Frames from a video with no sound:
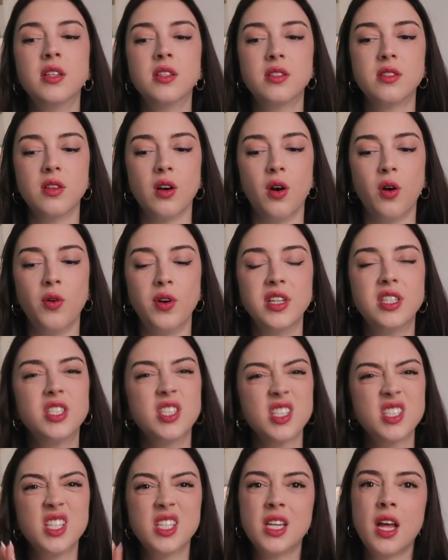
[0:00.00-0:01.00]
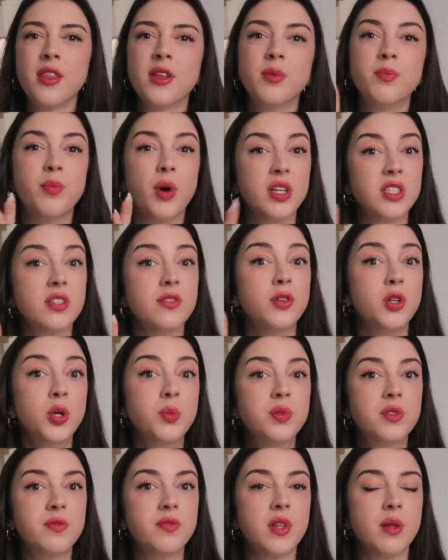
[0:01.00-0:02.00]
So it's just another bunch of
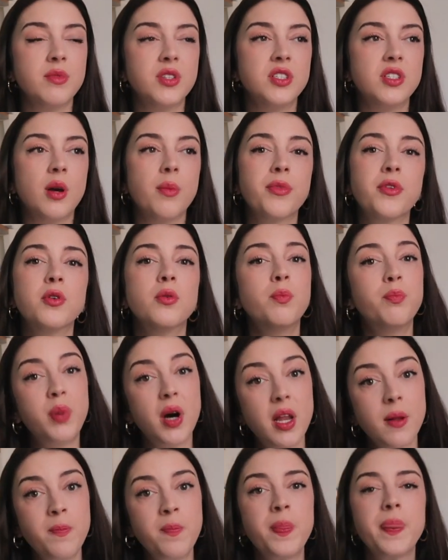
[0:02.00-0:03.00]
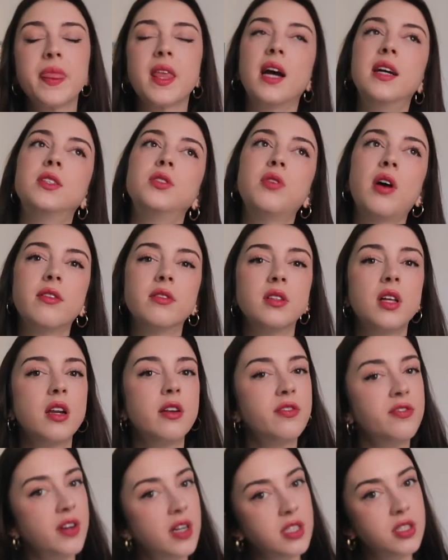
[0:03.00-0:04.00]
hoops for them to jump through. But I do have a lot
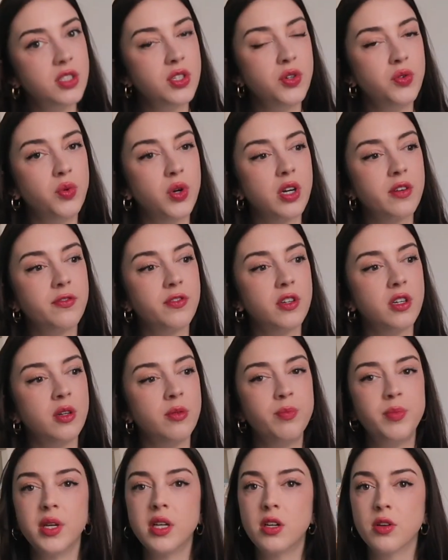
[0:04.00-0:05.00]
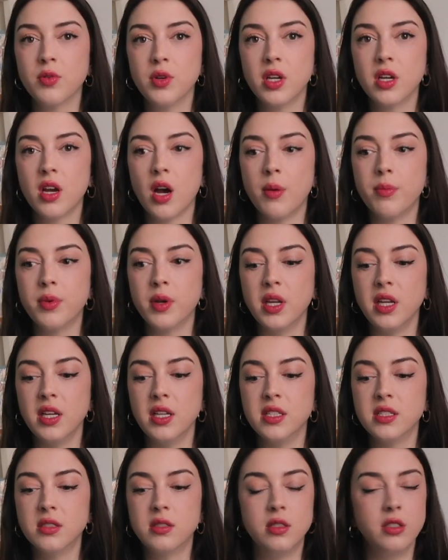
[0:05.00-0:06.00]
of friends who work for big Korean
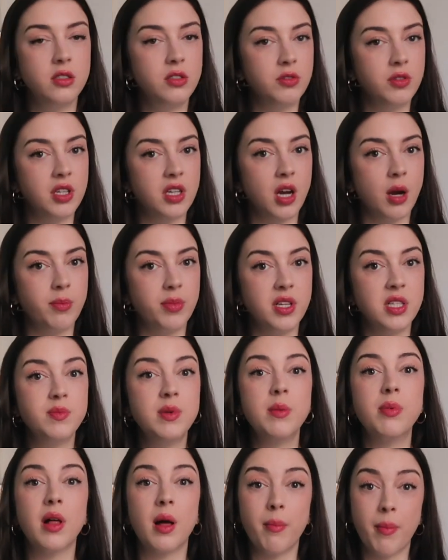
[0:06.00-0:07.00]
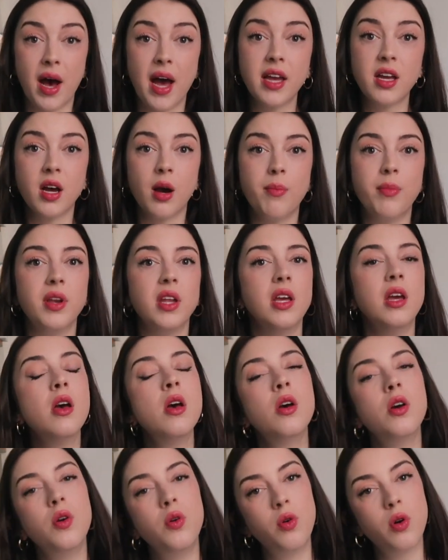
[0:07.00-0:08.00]
companies, good Korean companies, people at my company
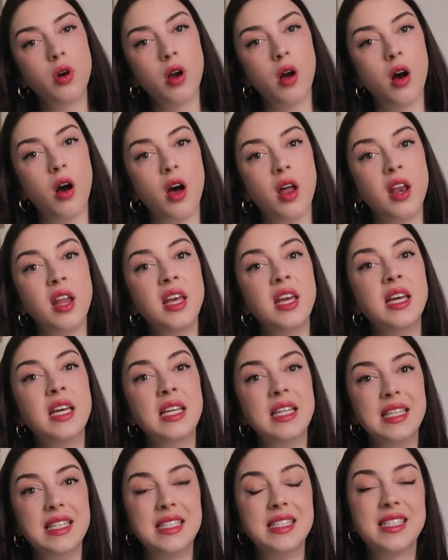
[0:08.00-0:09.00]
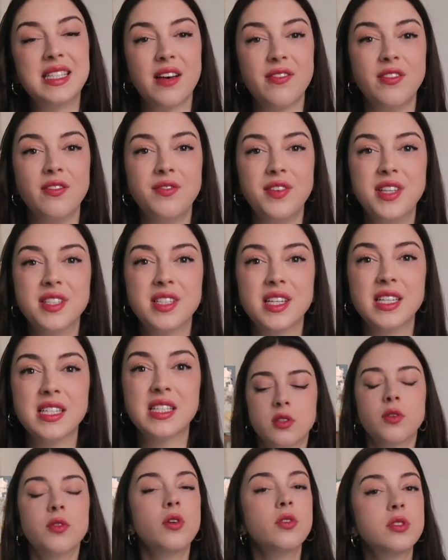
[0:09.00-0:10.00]
who are on E7
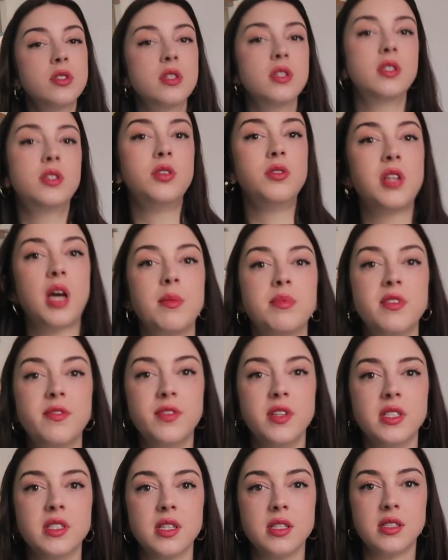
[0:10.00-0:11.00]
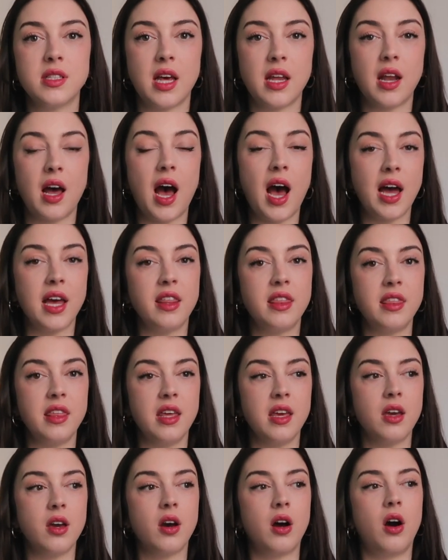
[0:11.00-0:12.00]
visas. So those are the two types of visas that I
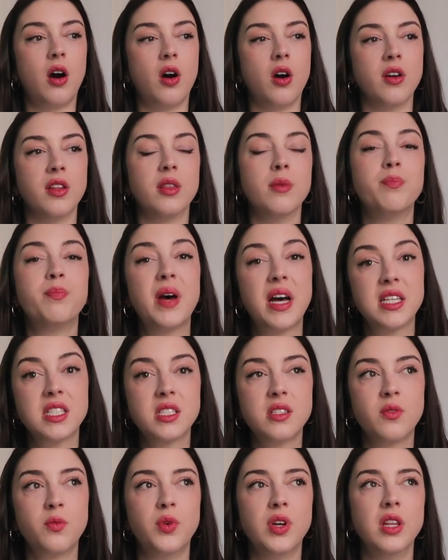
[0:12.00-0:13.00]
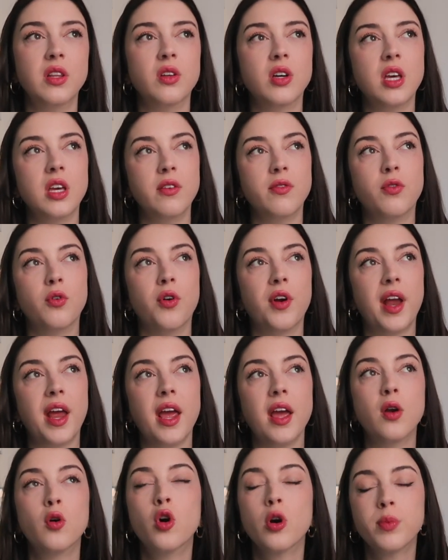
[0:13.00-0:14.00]
think are the best when looking for
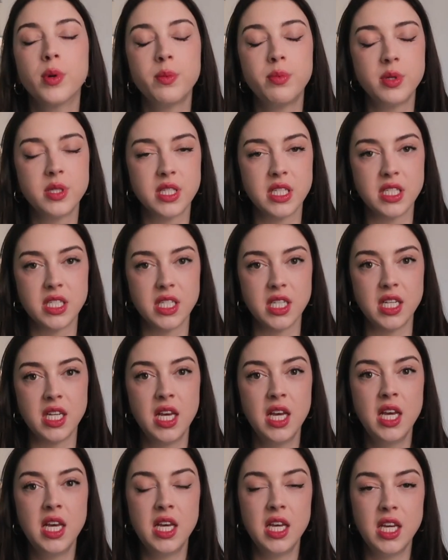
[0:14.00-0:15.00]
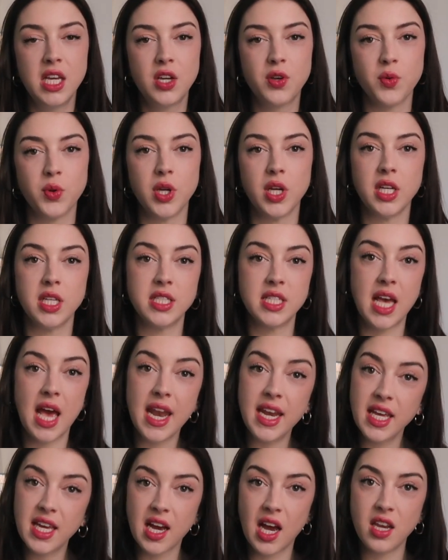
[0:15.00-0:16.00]
a corporate position in Korea, is
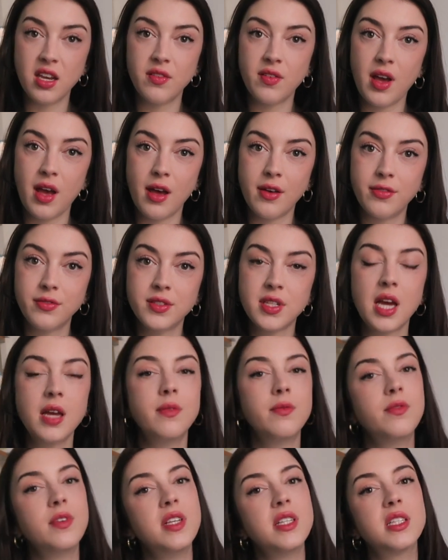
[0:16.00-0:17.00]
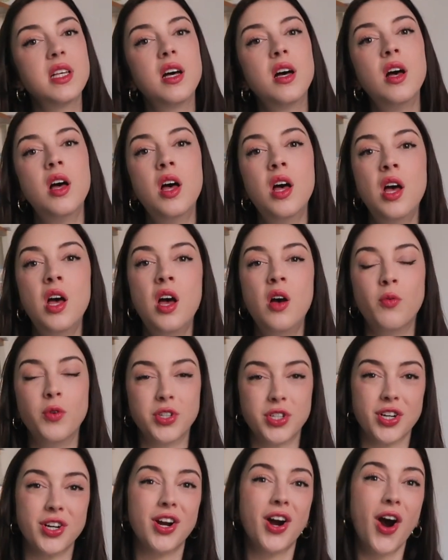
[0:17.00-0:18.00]
any kind of F-type visa,
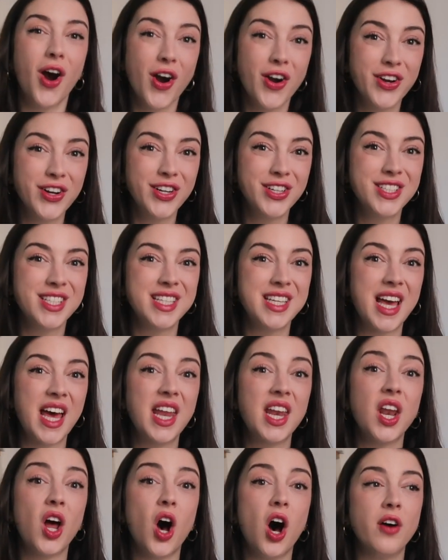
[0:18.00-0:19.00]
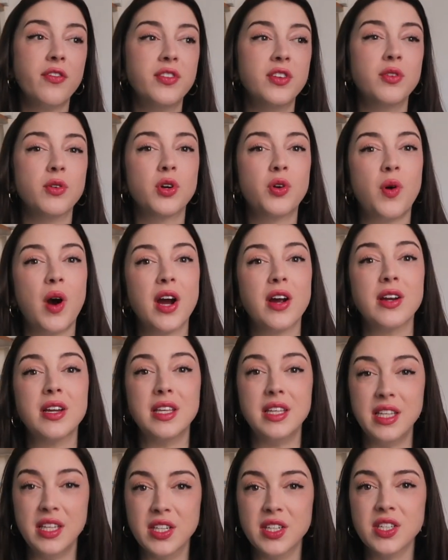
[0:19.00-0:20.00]
which are harder to get and often require
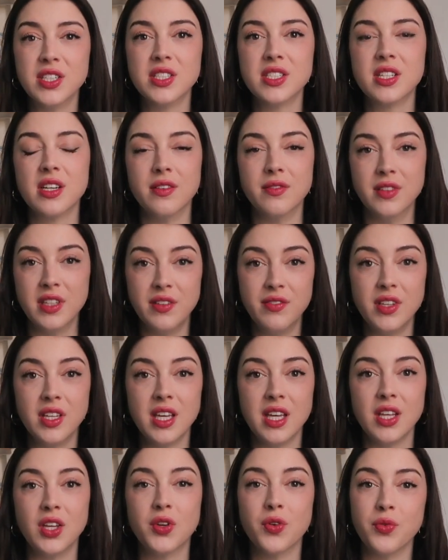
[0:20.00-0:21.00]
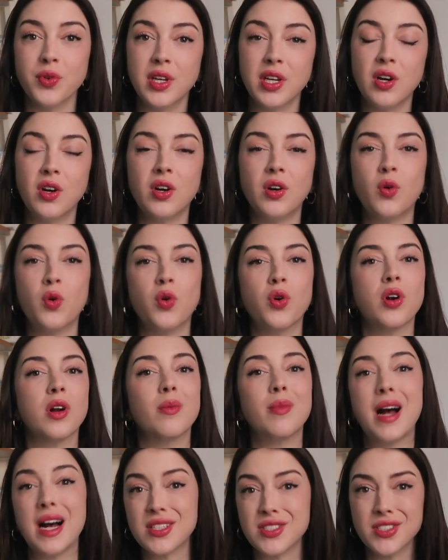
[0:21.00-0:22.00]
years of living in Korea or
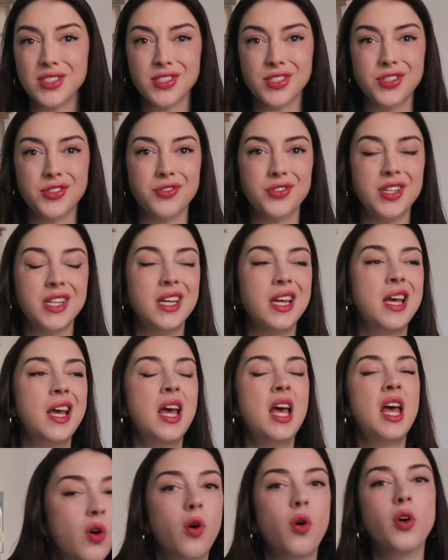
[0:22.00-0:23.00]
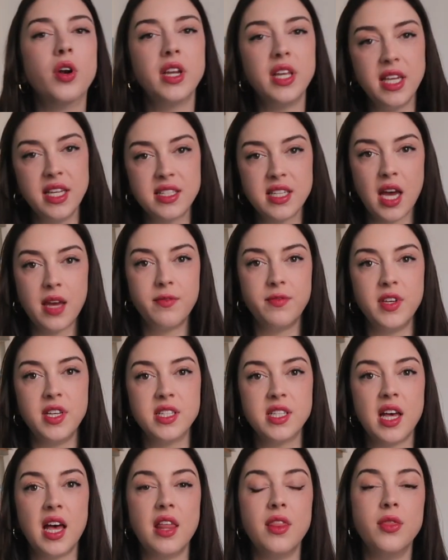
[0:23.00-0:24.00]
a master's degree, or an E-type
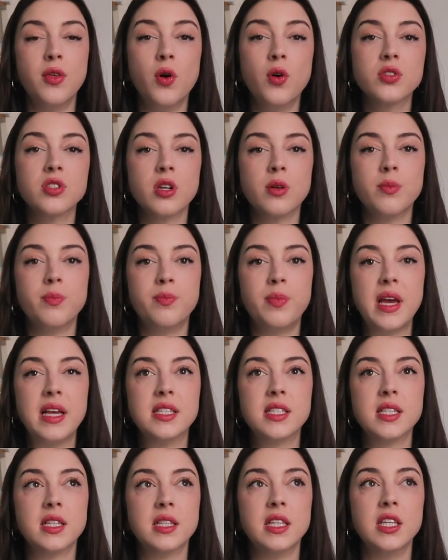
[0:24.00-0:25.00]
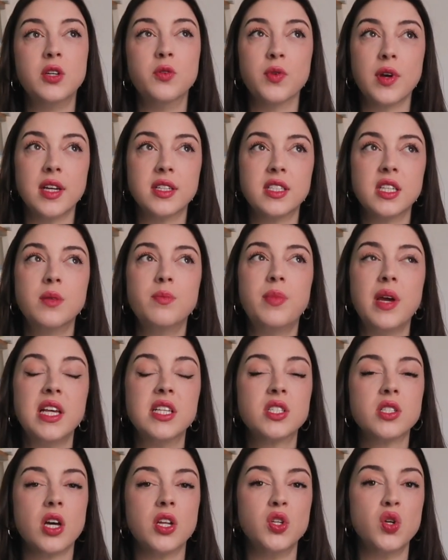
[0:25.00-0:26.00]
visa, and those are basically granted
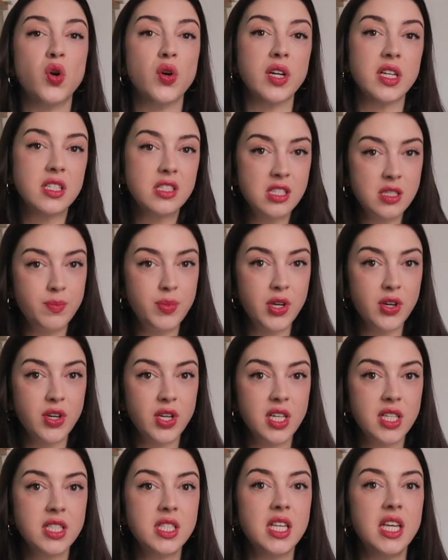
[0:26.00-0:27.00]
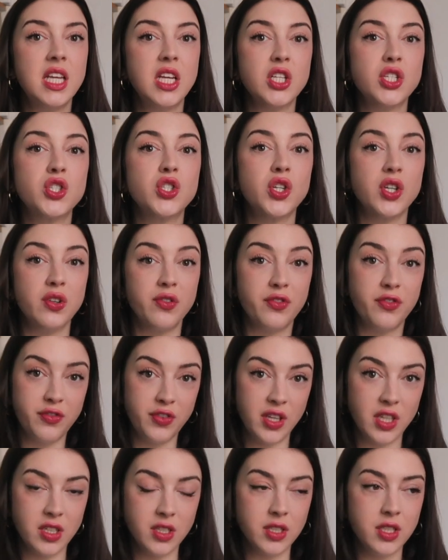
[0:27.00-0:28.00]
based on your experience in a certain
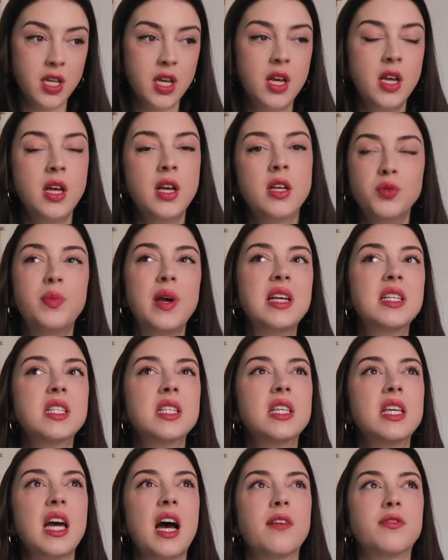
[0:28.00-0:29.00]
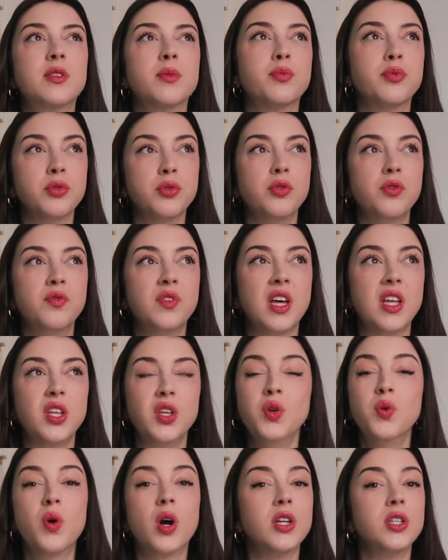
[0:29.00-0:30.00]
field. You basically have to prove that
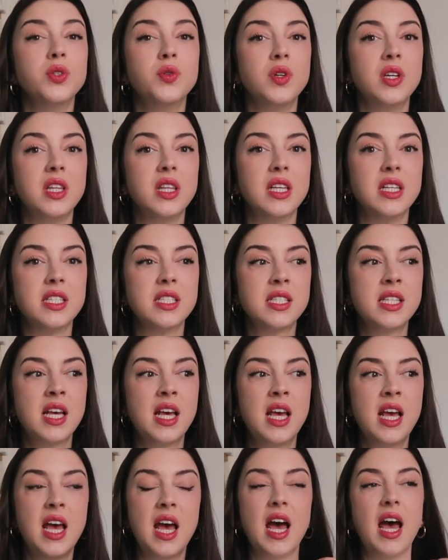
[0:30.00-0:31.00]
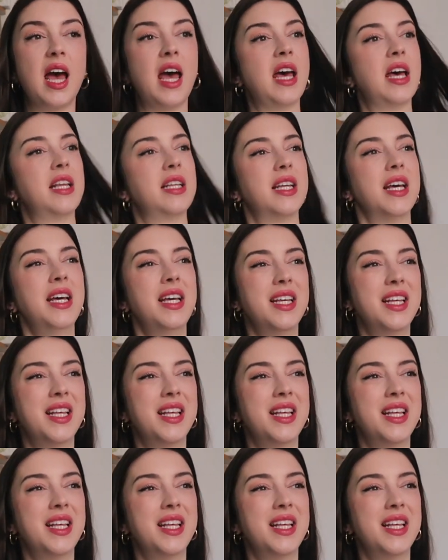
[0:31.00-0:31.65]
you are doing this and